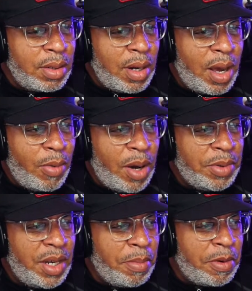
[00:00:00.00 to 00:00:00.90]
No, why
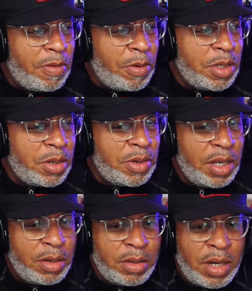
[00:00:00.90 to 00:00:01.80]
would they put Royce
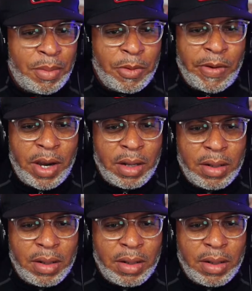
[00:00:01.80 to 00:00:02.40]
O'Neal on John Morant?